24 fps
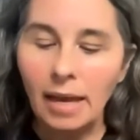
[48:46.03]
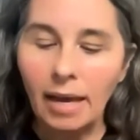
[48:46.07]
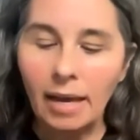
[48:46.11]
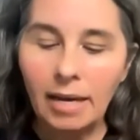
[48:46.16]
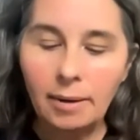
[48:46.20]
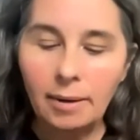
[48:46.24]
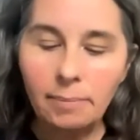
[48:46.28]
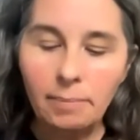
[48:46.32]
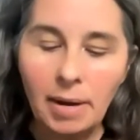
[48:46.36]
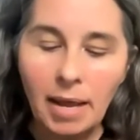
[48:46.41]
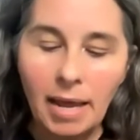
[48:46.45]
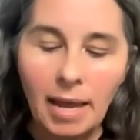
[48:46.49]

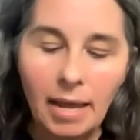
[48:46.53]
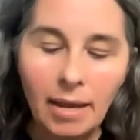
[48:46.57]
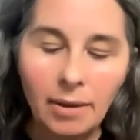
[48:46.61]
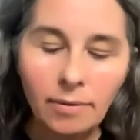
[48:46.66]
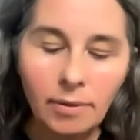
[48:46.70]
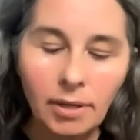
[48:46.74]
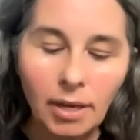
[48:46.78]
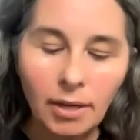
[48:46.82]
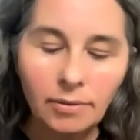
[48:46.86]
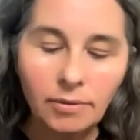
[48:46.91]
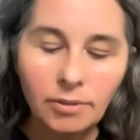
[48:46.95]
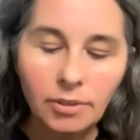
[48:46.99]
And I'm now
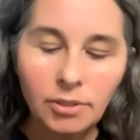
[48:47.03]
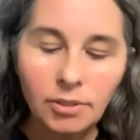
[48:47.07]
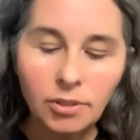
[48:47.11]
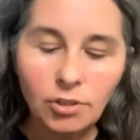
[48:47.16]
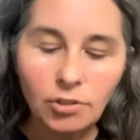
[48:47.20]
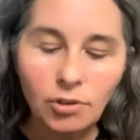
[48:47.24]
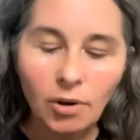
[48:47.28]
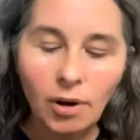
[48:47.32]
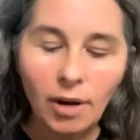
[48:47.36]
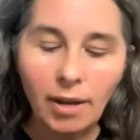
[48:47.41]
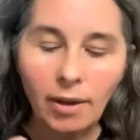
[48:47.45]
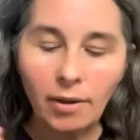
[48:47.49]
going to
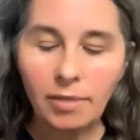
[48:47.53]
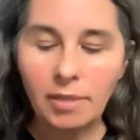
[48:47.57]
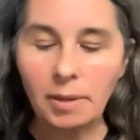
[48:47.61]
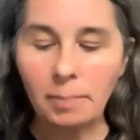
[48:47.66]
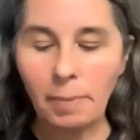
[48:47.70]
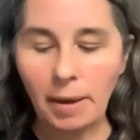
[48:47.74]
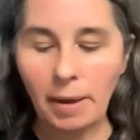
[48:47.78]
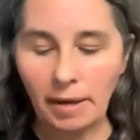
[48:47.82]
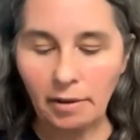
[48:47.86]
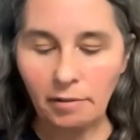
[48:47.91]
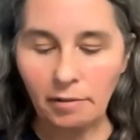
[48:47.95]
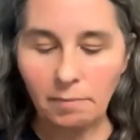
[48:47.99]
try it on the
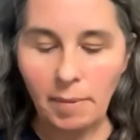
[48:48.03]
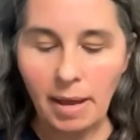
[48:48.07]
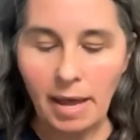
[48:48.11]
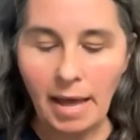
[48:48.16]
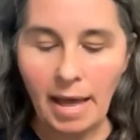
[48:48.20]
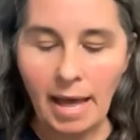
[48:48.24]
back of my